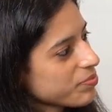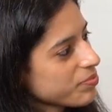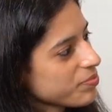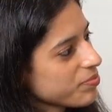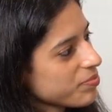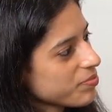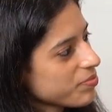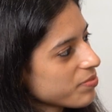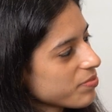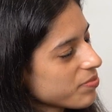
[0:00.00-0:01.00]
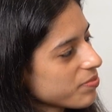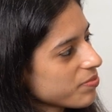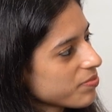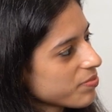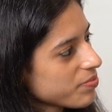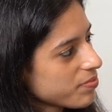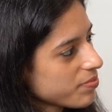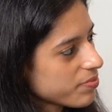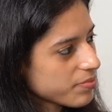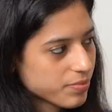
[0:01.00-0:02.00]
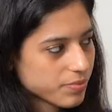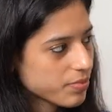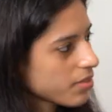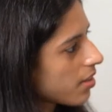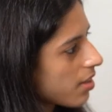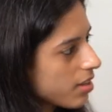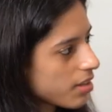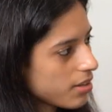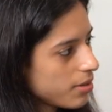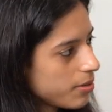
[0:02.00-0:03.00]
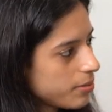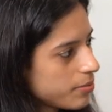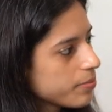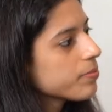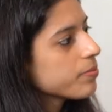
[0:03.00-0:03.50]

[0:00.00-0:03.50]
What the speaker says: The person shown says nothing.